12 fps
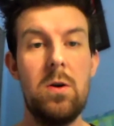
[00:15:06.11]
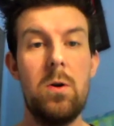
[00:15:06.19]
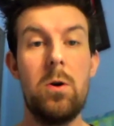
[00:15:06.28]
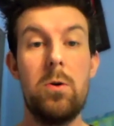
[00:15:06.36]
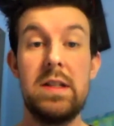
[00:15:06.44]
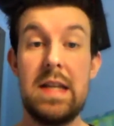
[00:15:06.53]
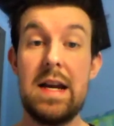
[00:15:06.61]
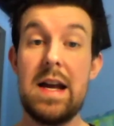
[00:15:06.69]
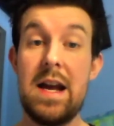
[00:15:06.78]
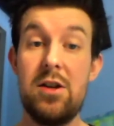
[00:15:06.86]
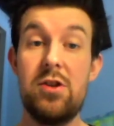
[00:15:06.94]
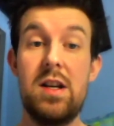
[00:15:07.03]
or is that
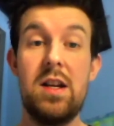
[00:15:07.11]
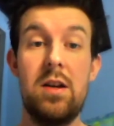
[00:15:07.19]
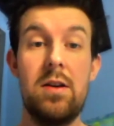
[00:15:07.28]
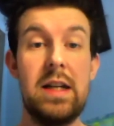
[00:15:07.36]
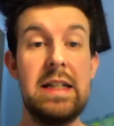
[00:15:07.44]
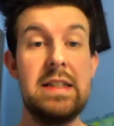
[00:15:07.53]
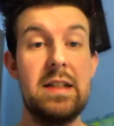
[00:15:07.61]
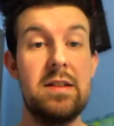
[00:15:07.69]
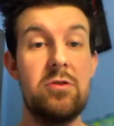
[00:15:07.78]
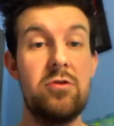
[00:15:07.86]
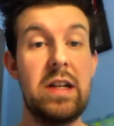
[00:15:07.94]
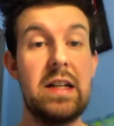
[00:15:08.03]
actually not eating
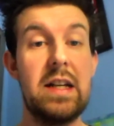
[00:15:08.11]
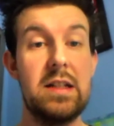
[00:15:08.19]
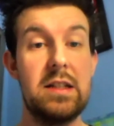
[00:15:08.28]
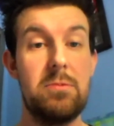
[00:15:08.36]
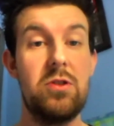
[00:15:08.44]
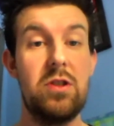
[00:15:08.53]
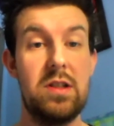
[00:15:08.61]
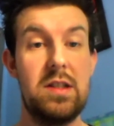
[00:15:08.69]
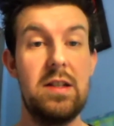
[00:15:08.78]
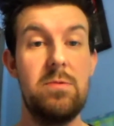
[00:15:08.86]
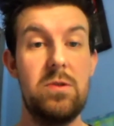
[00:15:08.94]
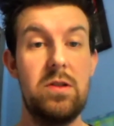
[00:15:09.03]
and drinking as much as
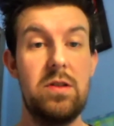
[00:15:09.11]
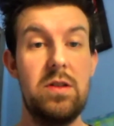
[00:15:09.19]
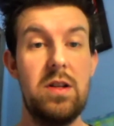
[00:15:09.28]
they would.